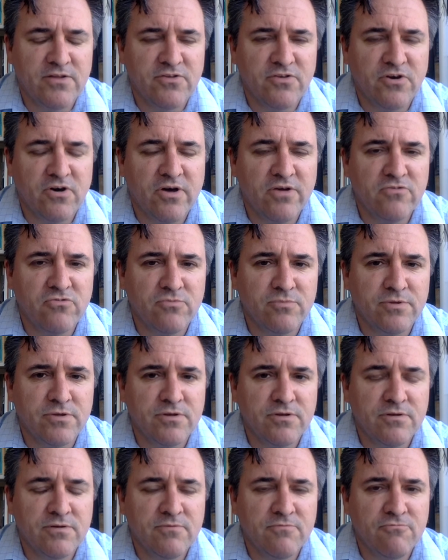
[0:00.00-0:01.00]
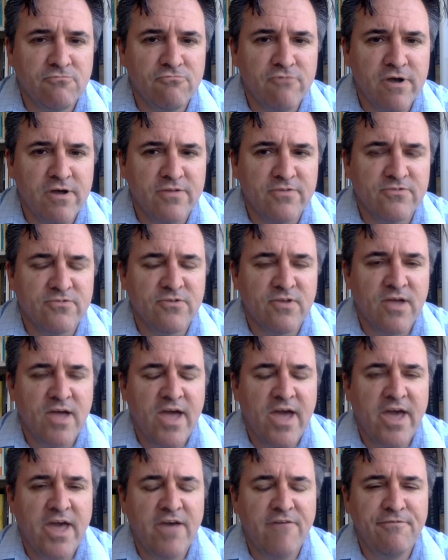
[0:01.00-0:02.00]
entitlement runs
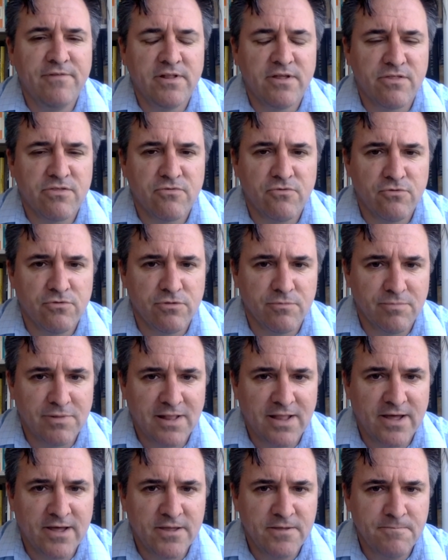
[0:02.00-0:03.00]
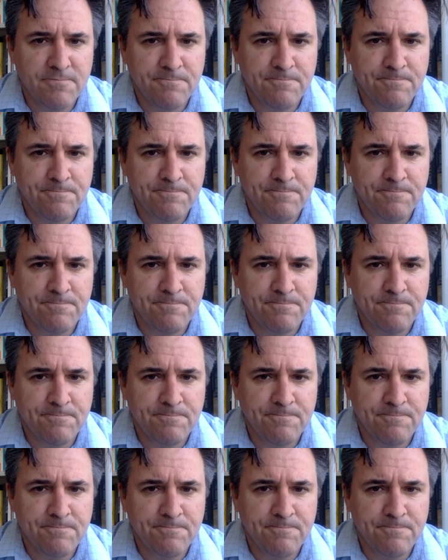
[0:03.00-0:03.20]
heavily through the play.